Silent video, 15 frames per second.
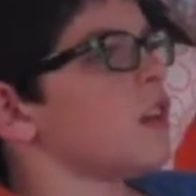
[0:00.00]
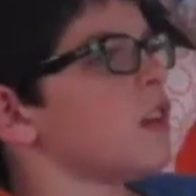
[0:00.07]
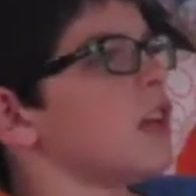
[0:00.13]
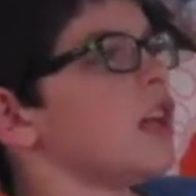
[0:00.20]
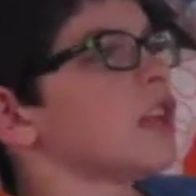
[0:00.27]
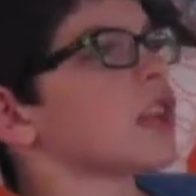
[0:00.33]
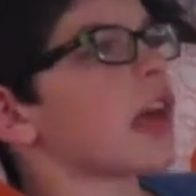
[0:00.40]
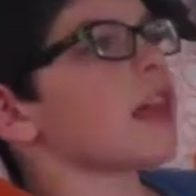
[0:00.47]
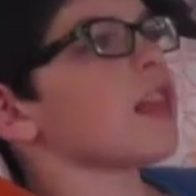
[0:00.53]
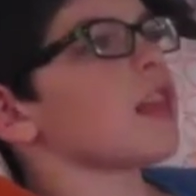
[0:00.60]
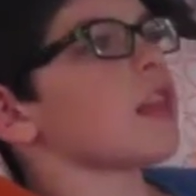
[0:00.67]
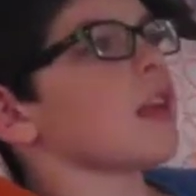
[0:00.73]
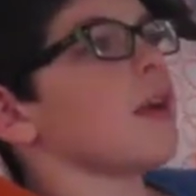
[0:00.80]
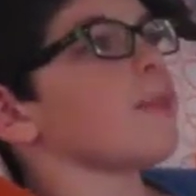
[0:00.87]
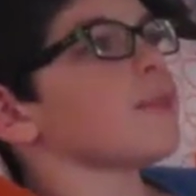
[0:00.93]
He said
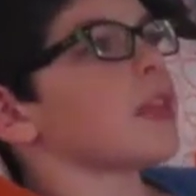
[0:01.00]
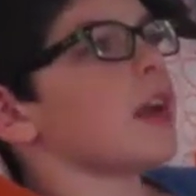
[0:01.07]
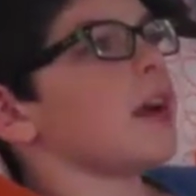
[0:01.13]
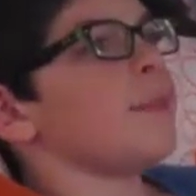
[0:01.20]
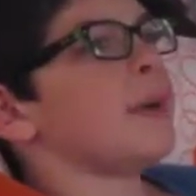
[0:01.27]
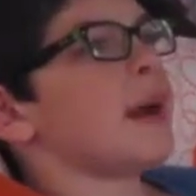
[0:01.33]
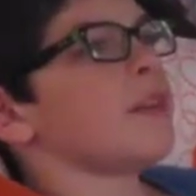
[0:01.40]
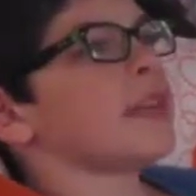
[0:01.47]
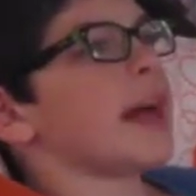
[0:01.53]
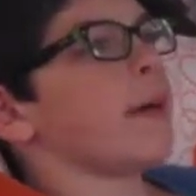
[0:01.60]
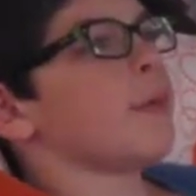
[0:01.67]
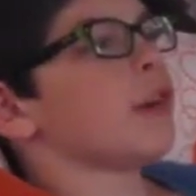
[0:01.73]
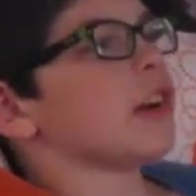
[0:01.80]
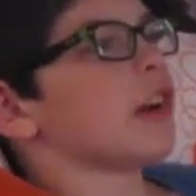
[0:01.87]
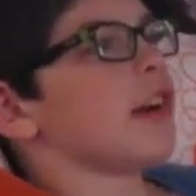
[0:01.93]
something about
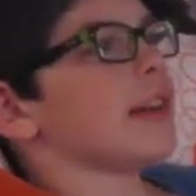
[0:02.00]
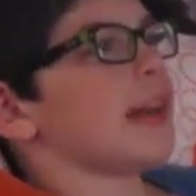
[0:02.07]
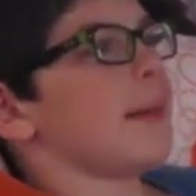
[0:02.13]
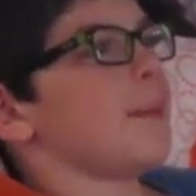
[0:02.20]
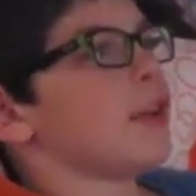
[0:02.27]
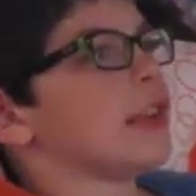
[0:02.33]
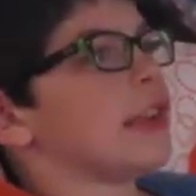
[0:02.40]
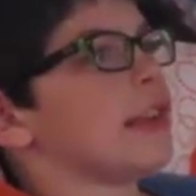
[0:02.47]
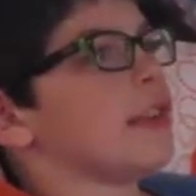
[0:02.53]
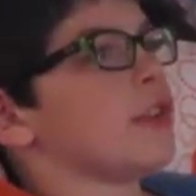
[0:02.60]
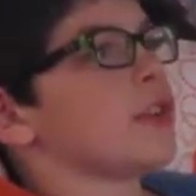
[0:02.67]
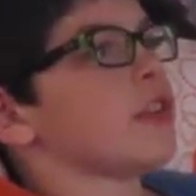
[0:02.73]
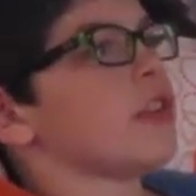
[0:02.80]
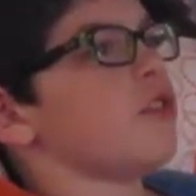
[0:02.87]
that we're not able to do the